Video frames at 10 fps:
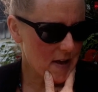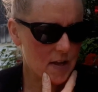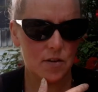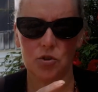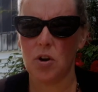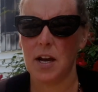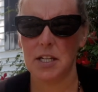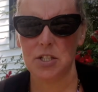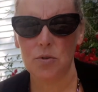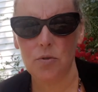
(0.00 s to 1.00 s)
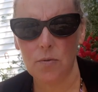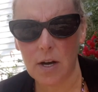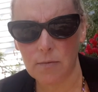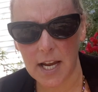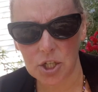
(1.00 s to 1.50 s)
they're trying to
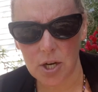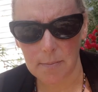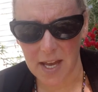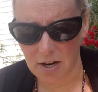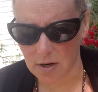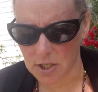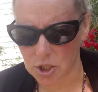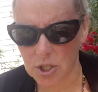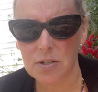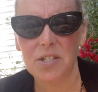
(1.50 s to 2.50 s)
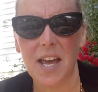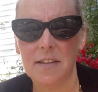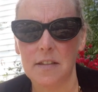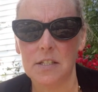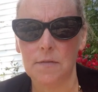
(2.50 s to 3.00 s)
arrange a marriage to
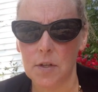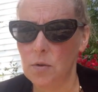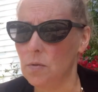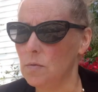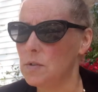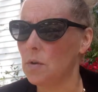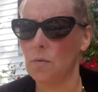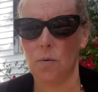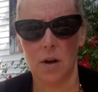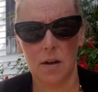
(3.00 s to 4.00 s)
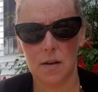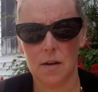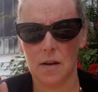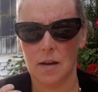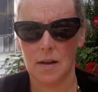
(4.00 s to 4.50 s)
end this feud. So,
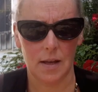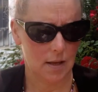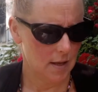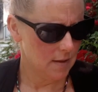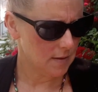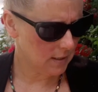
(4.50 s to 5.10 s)
the